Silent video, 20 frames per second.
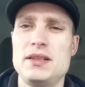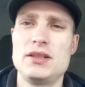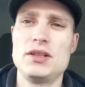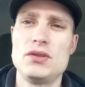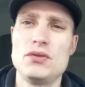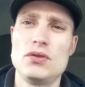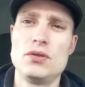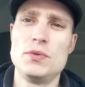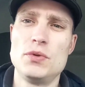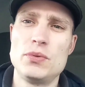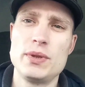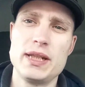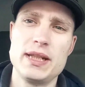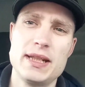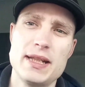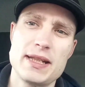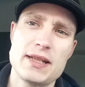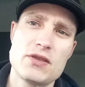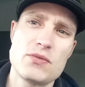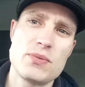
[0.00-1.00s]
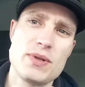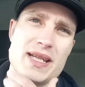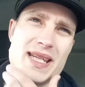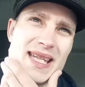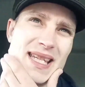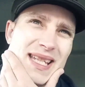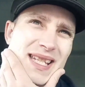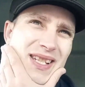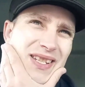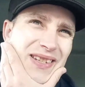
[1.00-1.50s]
a normal week next
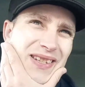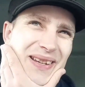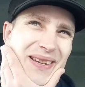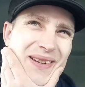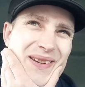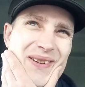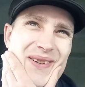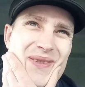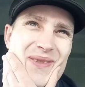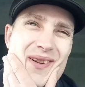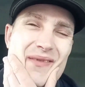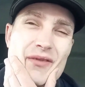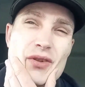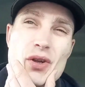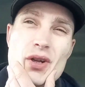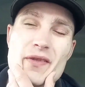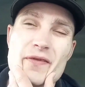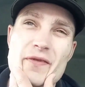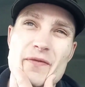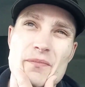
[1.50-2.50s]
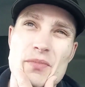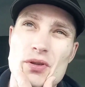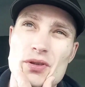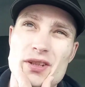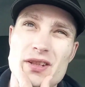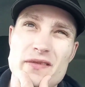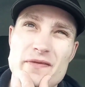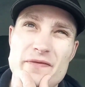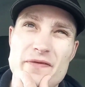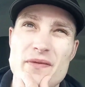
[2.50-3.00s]
week, so I haven't got anything booked
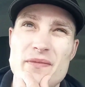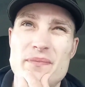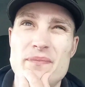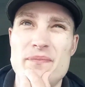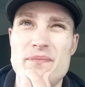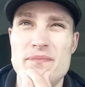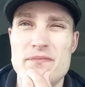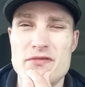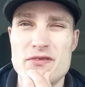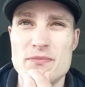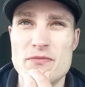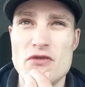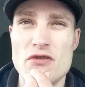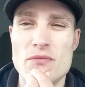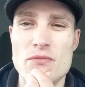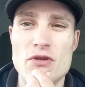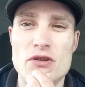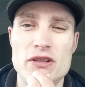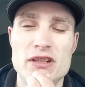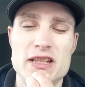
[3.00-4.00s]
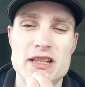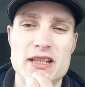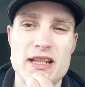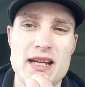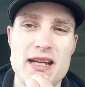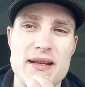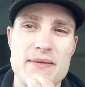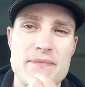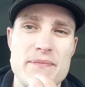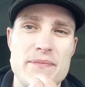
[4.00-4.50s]
in for tomorrow morning
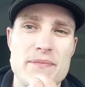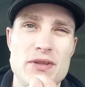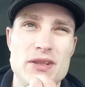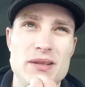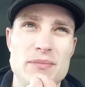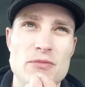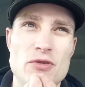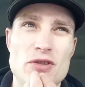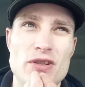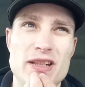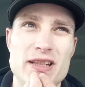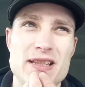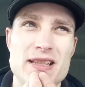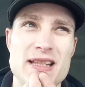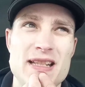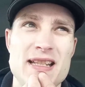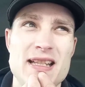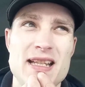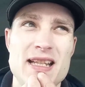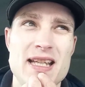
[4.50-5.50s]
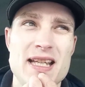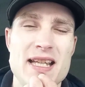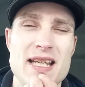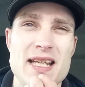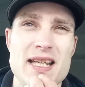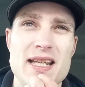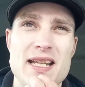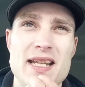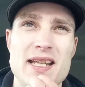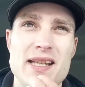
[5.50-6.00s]
yet, Monday morning.
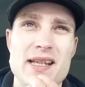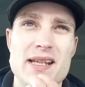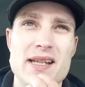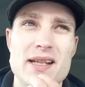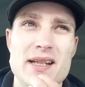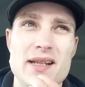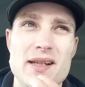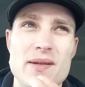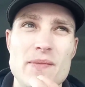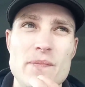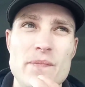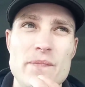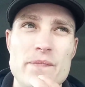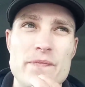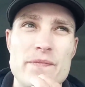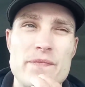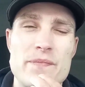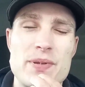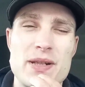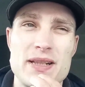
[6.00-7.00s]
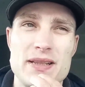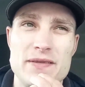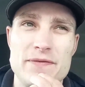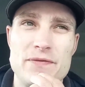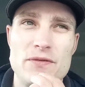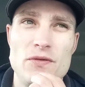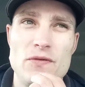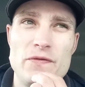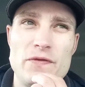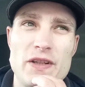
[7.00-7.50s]
Planning the
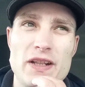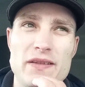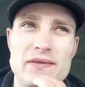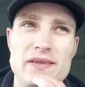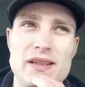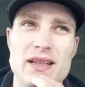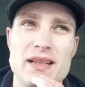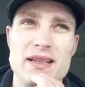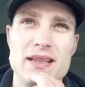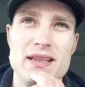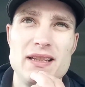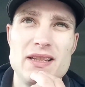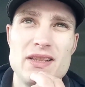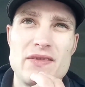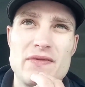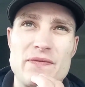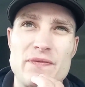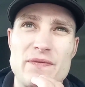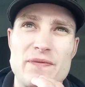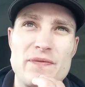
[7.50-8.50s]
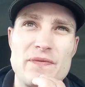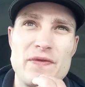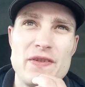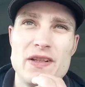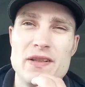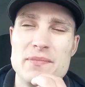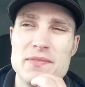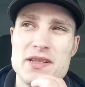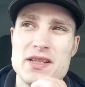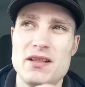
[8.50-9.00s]
full 5 days,
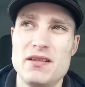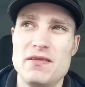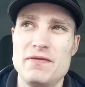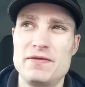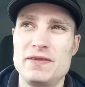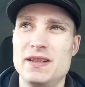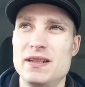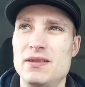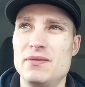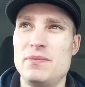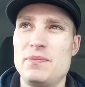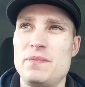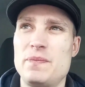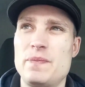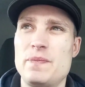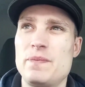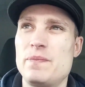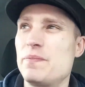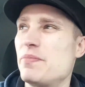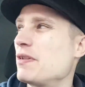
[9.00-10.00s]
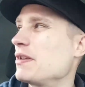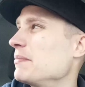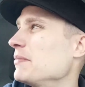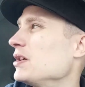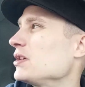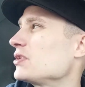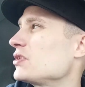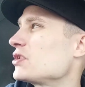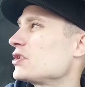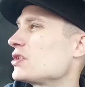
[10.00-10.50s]
feeling myself now pretty
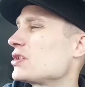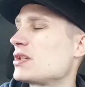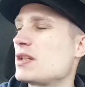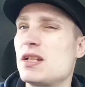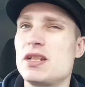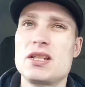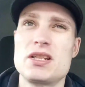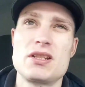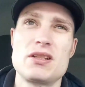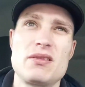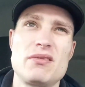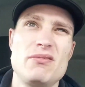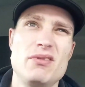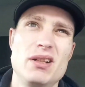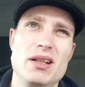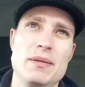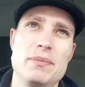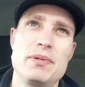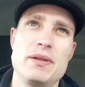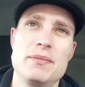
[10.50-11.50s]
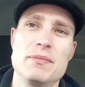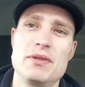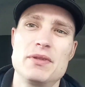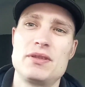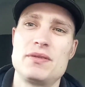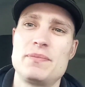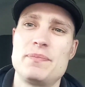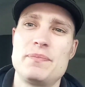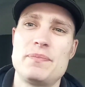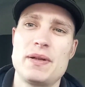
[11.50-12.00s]
much
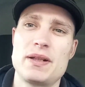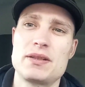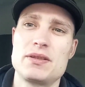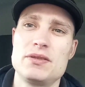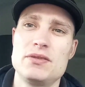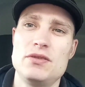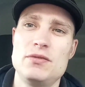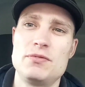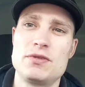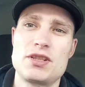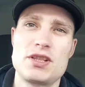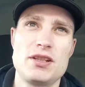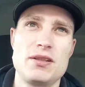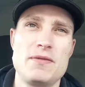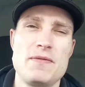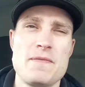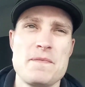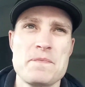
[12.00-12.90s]
back to normal, so